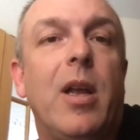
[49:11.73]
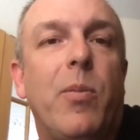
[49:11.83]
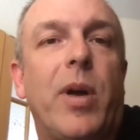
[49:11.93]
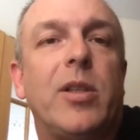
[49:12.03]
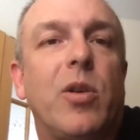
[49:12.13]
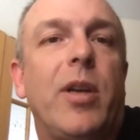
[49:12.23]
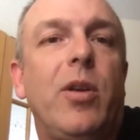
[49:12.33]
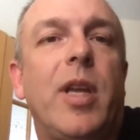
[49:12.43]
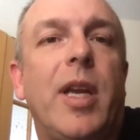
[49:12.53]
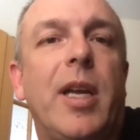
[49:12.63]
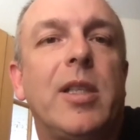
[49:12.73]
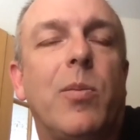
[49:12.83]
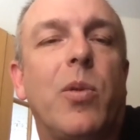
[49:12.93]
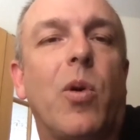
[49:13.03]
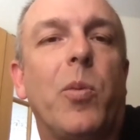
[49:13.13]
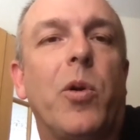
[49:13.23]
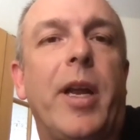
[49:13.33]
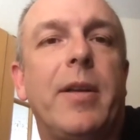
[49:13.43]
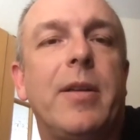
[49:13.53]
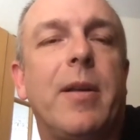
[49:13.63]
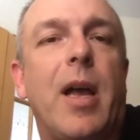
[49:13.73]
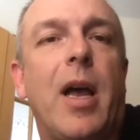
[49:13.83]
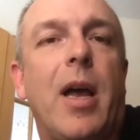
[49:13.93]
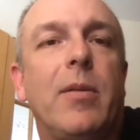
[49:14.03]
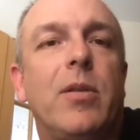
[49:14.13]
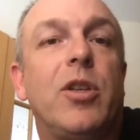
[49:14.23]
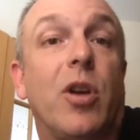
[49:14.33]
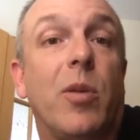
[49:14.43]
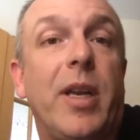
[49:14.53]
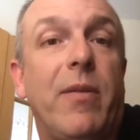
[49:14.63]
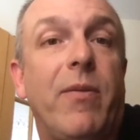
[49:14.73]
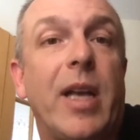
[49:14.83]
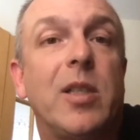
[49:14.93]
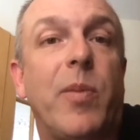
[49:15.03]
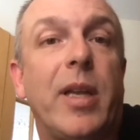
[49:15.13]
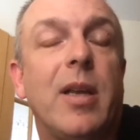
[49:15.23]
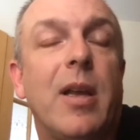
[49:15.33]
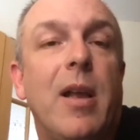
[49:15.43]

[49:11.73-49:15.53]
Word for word: But so I do think it's an appropriate uh, to term it investment.